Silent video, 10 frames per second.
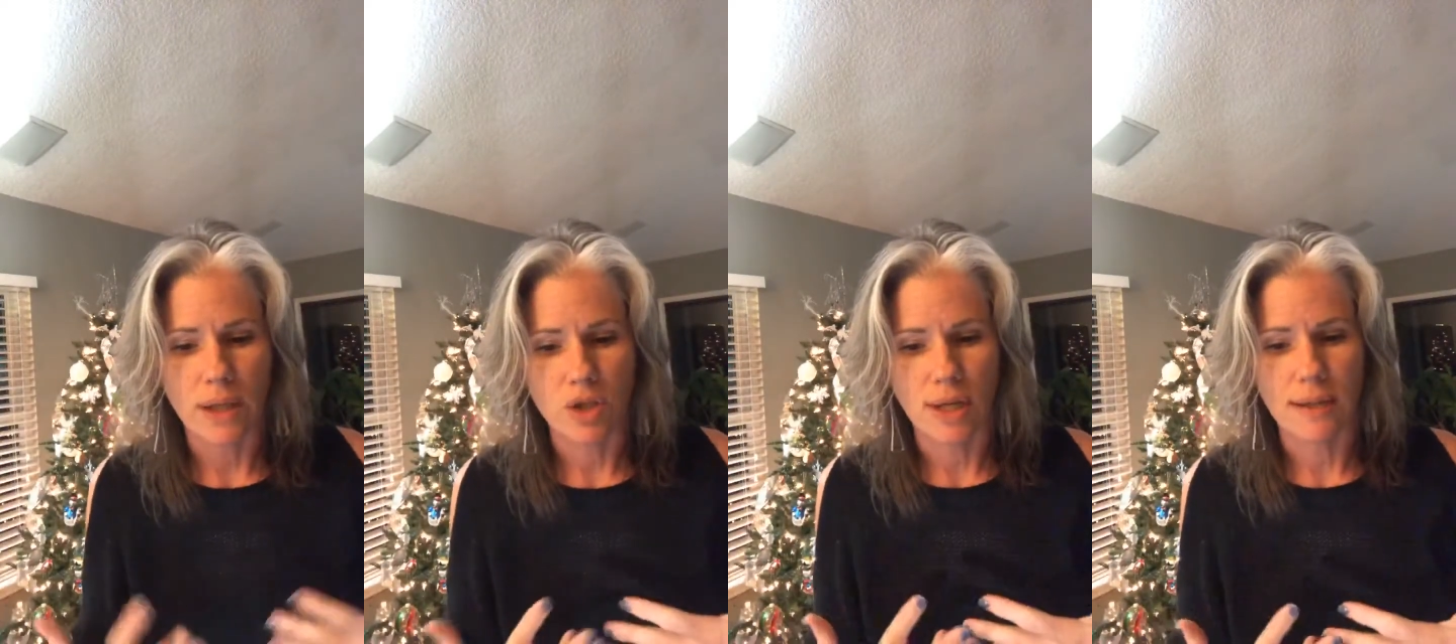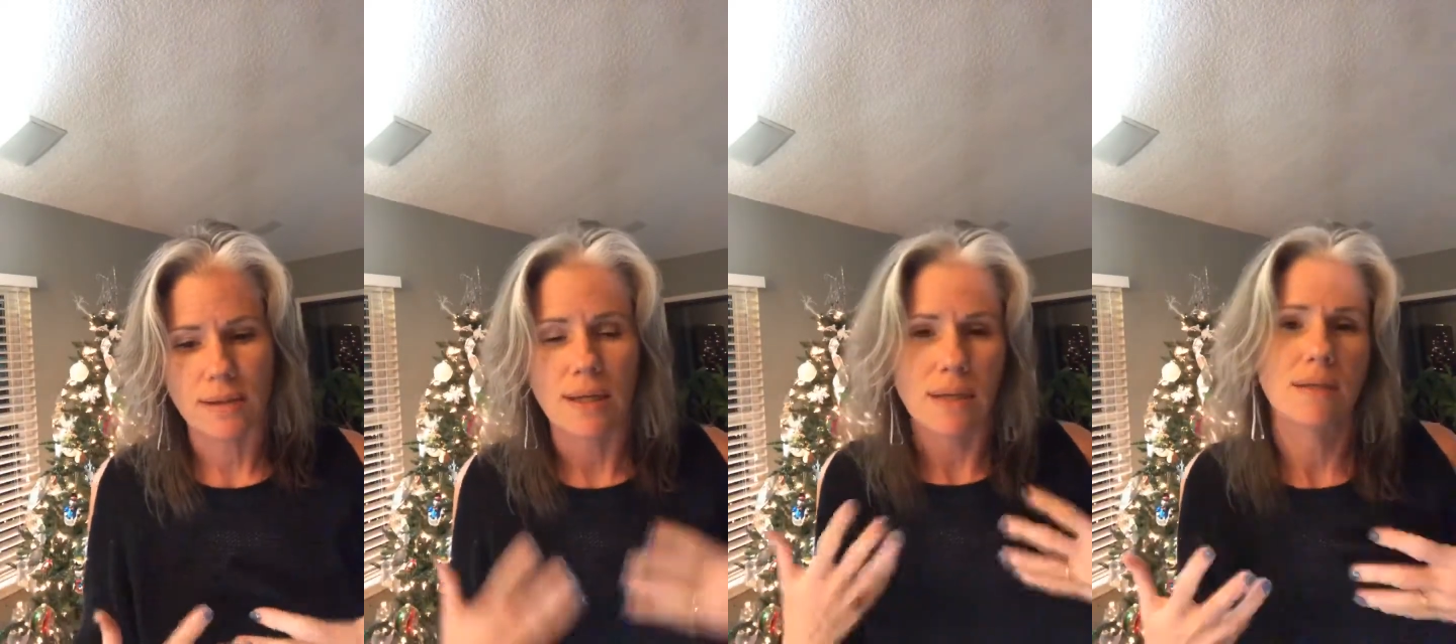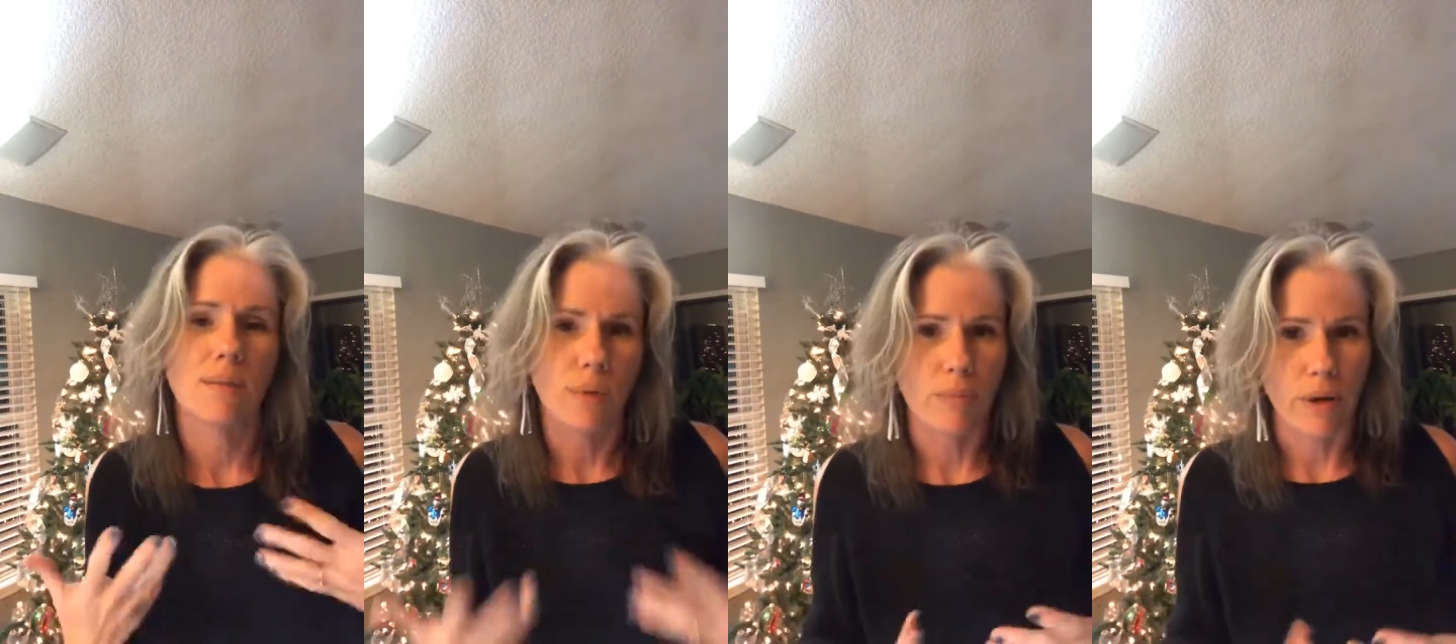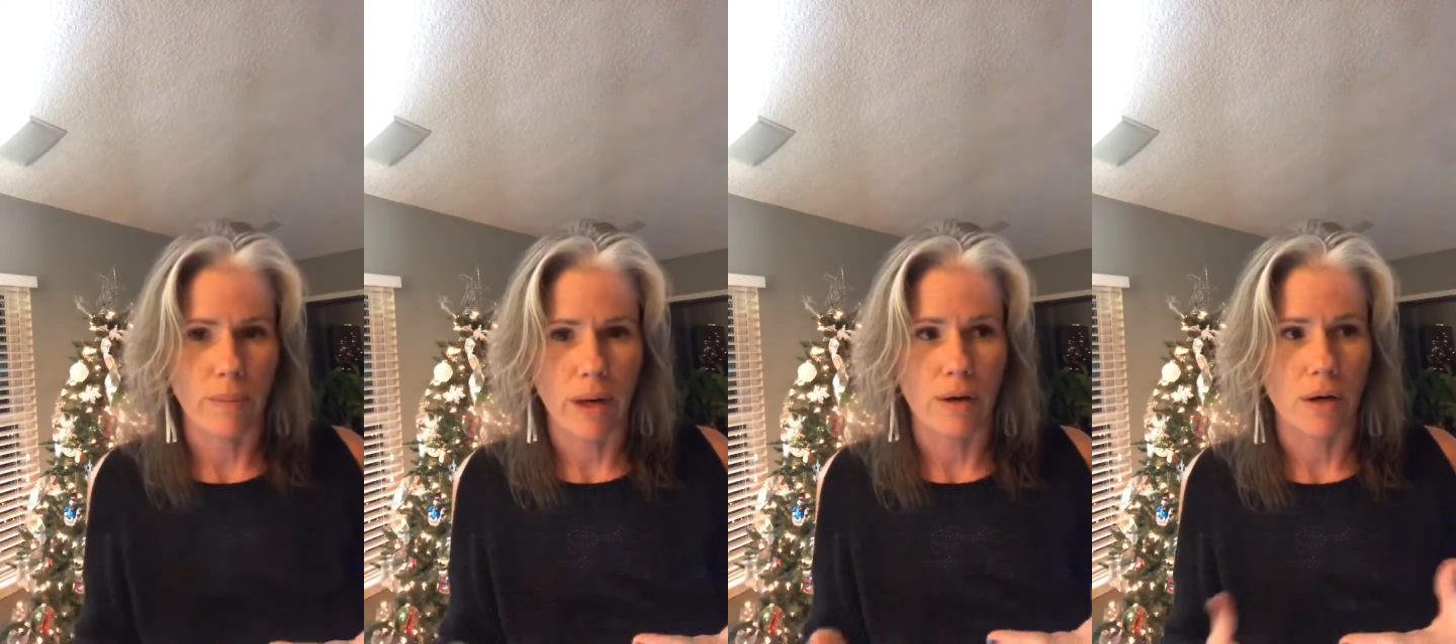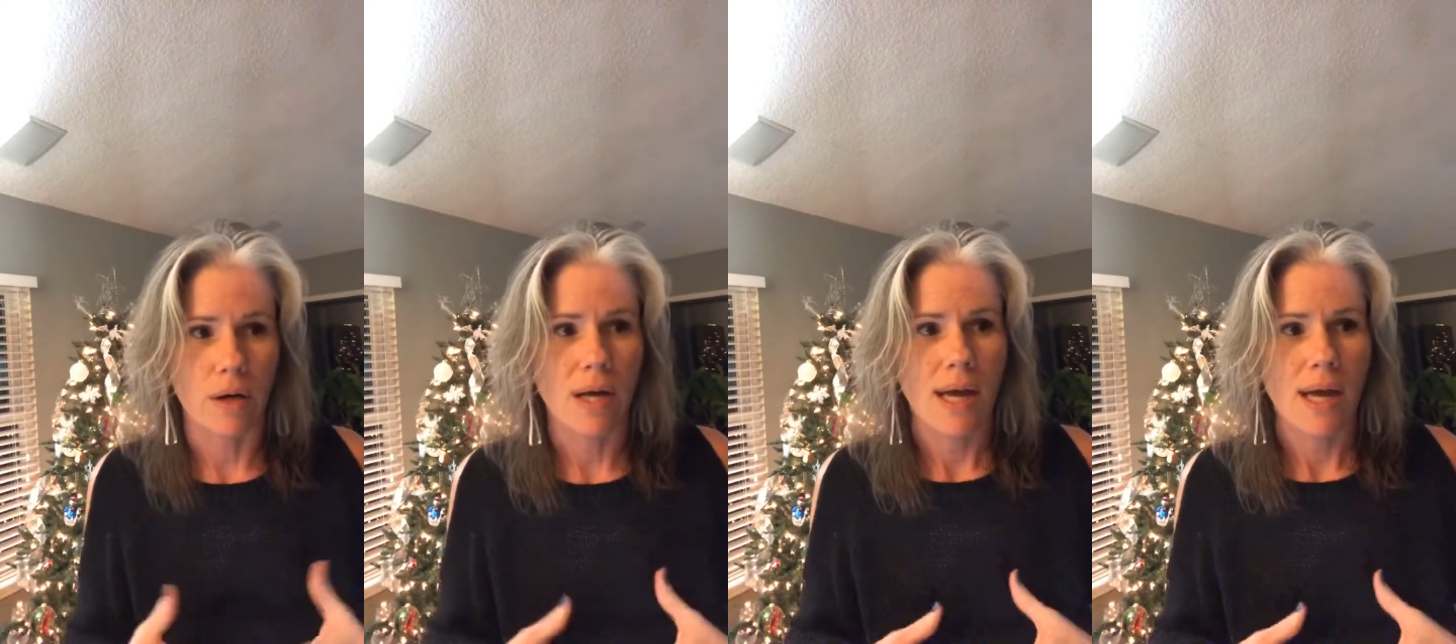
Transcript: ingest is the blood-brain barrier.